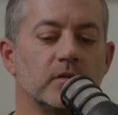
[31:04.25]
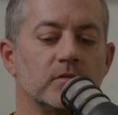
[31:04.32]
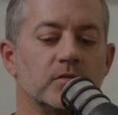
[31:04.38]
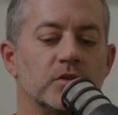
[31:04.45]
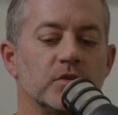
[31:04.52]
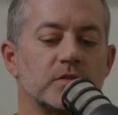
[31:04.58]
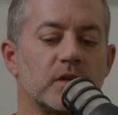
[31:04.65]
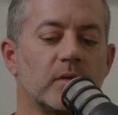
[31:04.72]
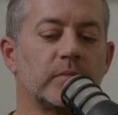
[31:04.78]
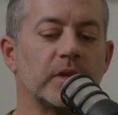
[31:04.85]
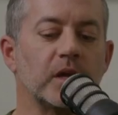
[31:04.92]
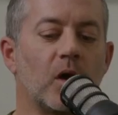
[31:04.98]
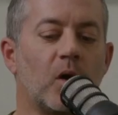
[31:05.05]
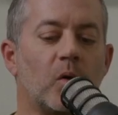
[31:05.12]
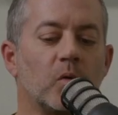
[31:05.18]
do
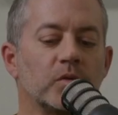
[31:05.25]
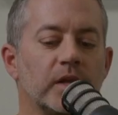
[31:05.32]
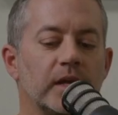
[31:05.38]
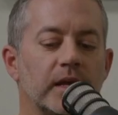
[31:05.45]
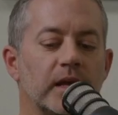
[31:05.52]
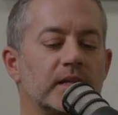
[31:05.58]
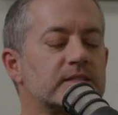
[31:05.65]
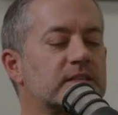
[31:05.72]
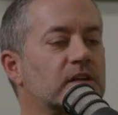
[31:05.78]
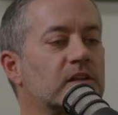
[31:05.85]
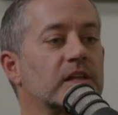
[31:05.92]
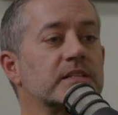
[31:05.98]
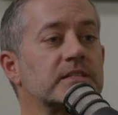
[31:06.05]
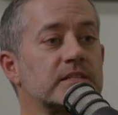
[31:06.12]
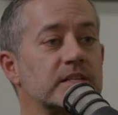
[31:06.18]
something only until
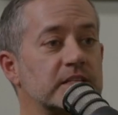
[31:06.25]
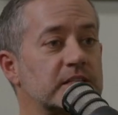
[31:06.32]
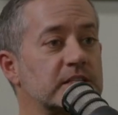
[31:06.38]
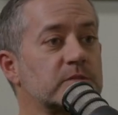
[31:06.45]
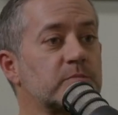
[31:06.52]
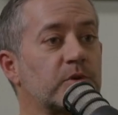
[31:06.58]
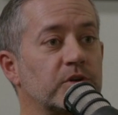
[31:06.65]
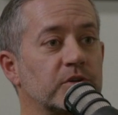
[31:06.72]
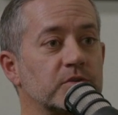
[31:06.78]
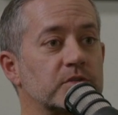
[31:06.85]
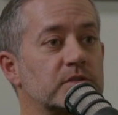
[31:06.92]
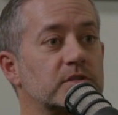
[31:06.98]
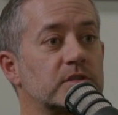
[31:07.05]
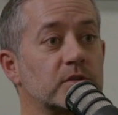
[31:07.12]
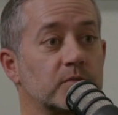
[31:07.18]
it ceases
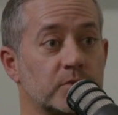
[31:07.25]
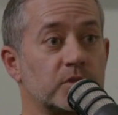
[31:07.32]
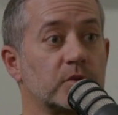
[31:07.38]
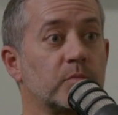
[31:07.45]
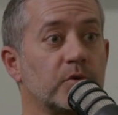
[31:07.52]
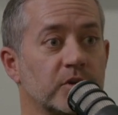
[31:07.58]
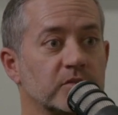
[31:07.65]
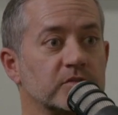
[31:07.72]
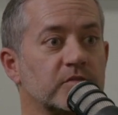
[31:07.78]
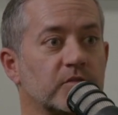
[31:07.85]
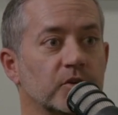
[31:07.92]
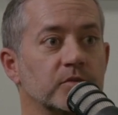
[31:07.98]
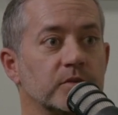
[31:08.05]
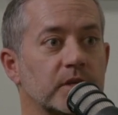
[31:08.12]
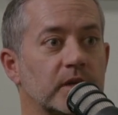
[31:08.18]
produce to, to produce
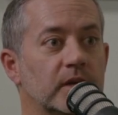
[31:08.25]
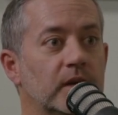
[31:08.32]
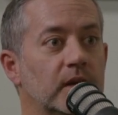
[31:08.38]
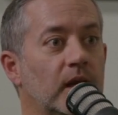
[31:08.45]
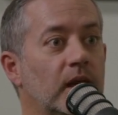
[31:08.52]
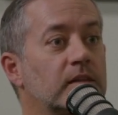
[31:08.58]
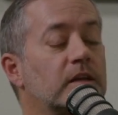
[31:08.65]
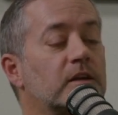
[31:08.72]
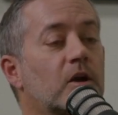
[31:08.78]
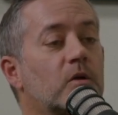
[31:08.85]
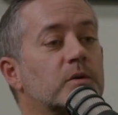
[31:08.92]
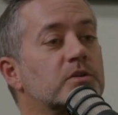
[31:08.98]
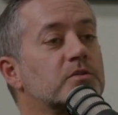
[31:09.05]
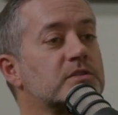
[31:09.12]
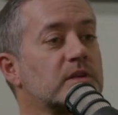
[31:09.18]
fruit oh, okay. and then go
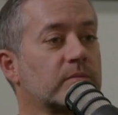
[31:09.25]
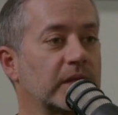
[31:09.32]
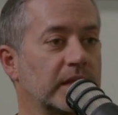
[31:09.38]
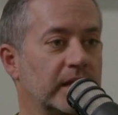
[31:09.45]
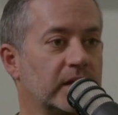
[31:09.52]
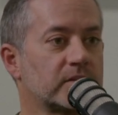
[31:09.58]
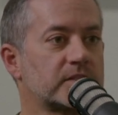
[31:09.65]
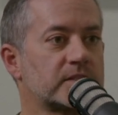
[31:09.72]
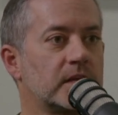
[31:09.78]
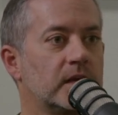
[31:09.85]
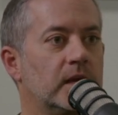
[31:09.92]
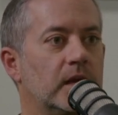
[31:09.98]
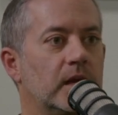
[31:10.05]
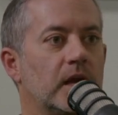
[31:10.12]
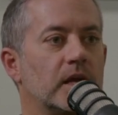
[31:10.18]
and do something else
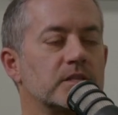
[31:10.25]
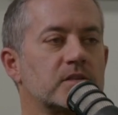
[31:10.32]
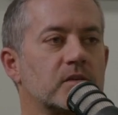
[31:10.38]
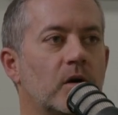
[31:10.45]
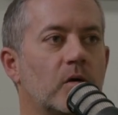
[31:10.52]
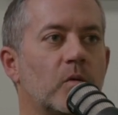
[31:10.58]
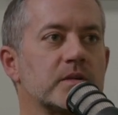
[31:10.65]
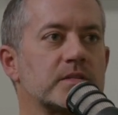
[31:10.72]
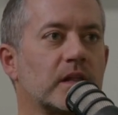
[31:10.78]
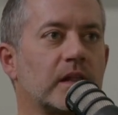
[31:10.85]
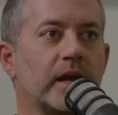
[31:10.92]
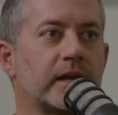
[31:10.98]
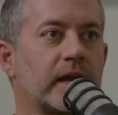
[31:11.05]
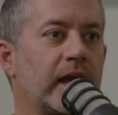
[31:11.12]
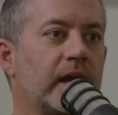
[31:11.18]
okay and so it wasn't
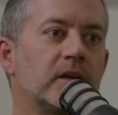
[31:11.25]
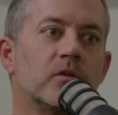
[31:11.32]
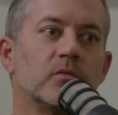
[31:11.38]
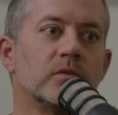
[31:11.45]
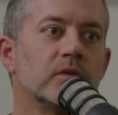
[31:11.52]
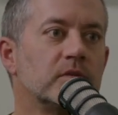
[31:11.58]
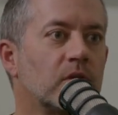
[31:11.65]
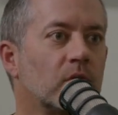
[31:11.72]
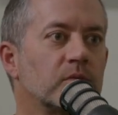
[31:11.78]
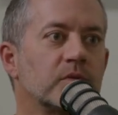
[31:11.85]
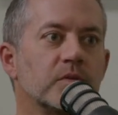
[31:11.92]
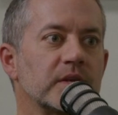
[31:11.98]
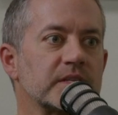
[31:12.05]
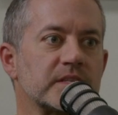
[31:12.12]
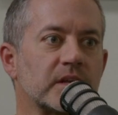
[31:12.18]
like a, hey don't, don't
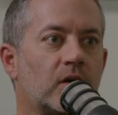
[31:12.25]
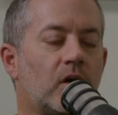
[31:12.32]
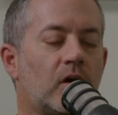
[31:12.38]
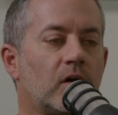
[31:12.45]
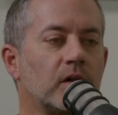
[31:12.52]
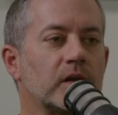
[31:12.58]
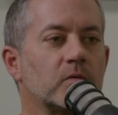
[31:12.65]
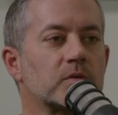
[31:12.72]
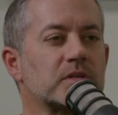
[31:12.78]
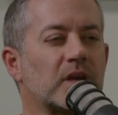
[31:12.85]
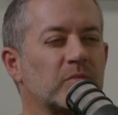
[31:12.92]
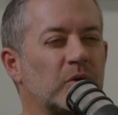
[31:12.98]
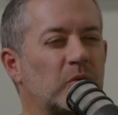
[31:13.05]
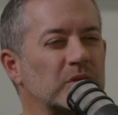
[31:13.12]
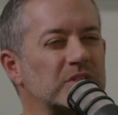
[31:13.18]
do this at all it right. was
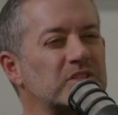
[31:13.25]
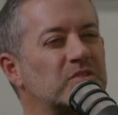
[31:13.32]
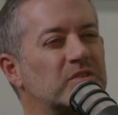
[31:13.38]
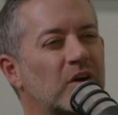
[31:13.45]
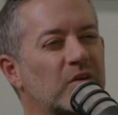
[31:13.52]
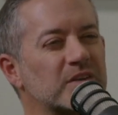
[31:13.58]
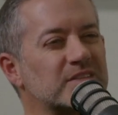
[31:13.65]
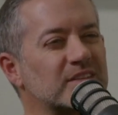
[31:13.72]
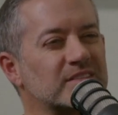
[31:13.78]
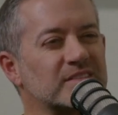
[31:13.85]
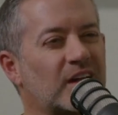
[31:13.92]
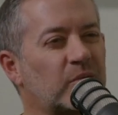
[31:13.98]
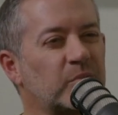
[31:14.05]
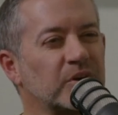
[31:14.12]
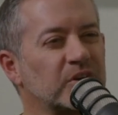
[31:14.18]
like but once you notice it's
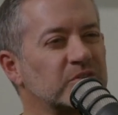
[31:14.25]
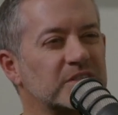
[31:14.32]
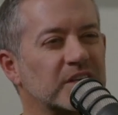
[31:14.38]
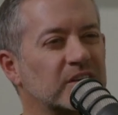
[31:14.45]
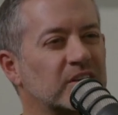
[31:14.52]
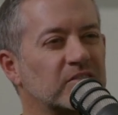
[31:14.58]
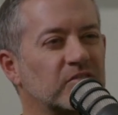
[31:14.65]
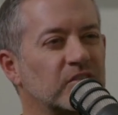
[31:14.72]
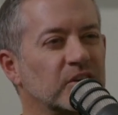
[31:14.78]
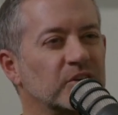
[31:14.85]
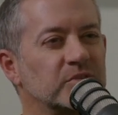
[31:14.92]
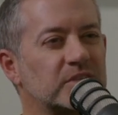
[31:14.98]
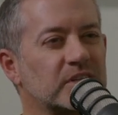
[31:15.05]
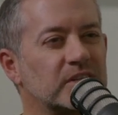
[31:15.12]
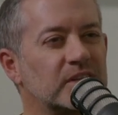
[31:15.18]
not producing good
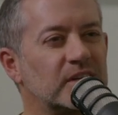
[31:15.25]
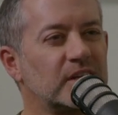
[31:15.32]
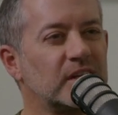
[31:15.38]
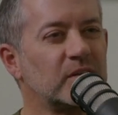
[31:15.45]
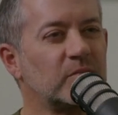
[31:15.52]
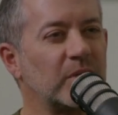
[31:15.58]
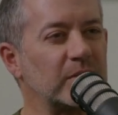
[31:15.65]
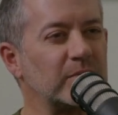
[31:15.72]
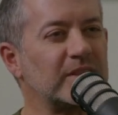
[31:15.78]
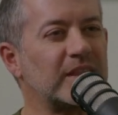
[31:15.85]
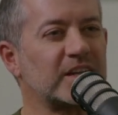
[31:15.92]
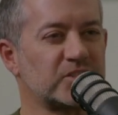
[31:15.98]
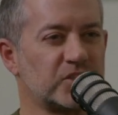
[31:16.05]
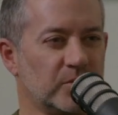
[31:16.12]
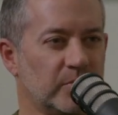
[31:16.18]
fruit right maybe
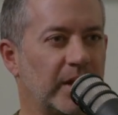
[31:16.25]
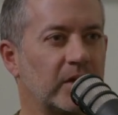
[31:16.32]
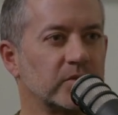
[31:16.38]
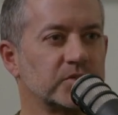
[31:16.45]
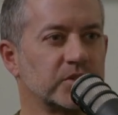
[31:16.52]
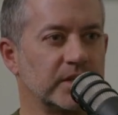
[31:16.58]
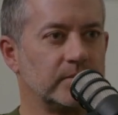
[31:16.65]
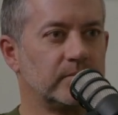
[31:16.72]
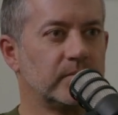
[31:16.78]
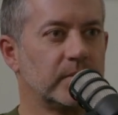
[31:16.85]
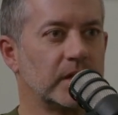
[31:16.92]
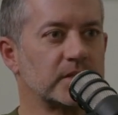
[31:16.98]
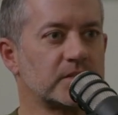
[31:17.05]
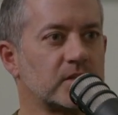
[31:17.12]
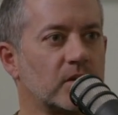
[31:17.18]
that's your boundary
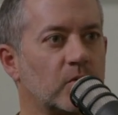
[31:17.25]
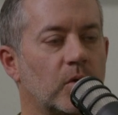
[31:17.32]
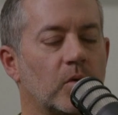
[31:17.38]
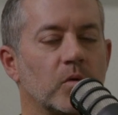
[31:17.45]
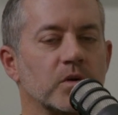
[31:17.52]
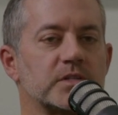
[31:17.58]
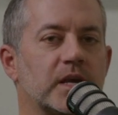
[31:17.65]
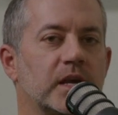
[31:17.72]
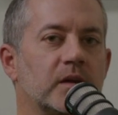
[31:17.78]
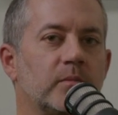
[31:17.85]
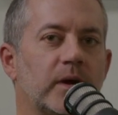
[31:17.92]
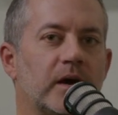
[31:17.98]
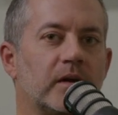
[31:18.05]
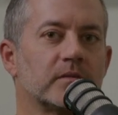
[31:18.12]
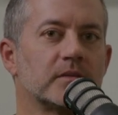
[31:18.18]
that's and good. so what we're saying
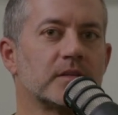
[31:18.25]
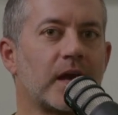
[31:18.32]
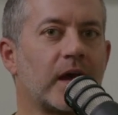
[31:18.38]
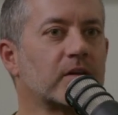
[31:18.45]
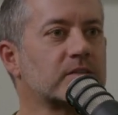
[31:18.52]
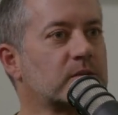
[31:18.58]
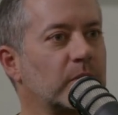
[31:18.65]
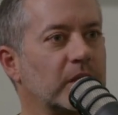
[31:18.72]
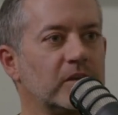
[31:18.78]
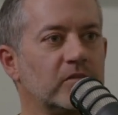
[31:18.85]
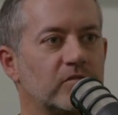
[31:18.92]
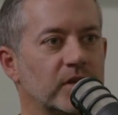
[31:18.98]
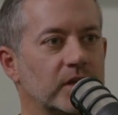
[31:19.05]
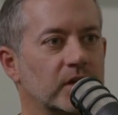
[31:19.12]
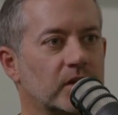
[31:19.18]
about how does it make you
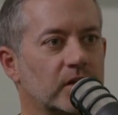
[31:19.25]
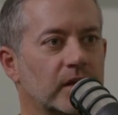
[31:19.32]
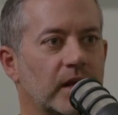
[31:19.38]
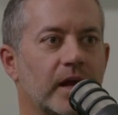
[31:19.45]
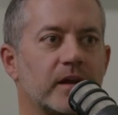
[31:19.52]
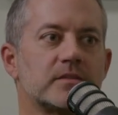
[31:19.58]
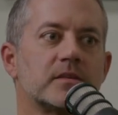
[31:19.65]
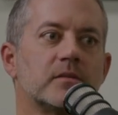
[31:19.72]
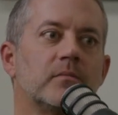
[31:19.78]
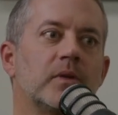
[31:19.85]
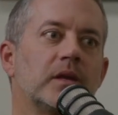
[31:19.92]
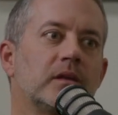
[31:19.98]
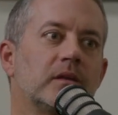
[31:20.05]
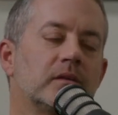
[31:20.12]
feel how does it make